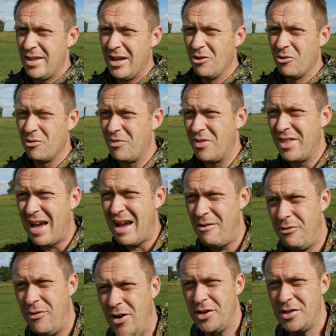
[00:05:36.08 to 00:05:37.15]
they're not
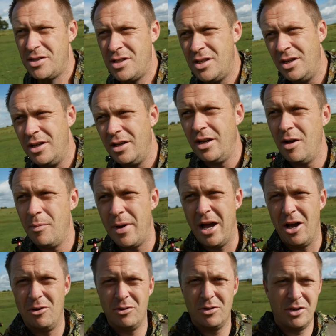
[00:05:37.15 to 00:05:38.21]
that fussed
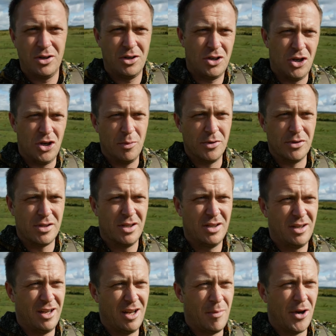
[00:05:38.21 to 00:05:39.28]
about humans.
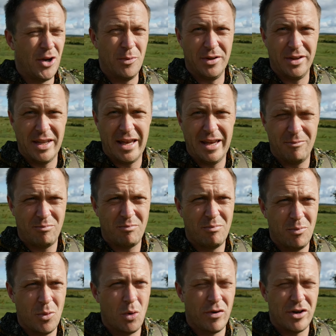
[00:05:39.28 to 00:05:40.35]
At the moment, they're
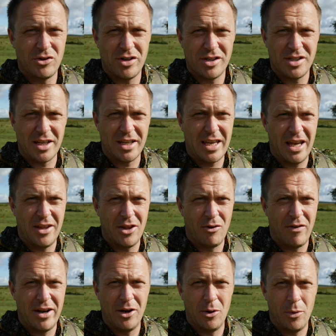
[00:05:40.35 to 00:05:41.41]
more interested in getting
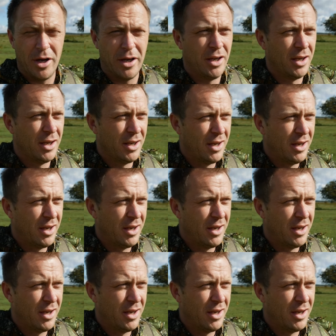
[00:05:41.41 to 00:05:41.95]
their end away.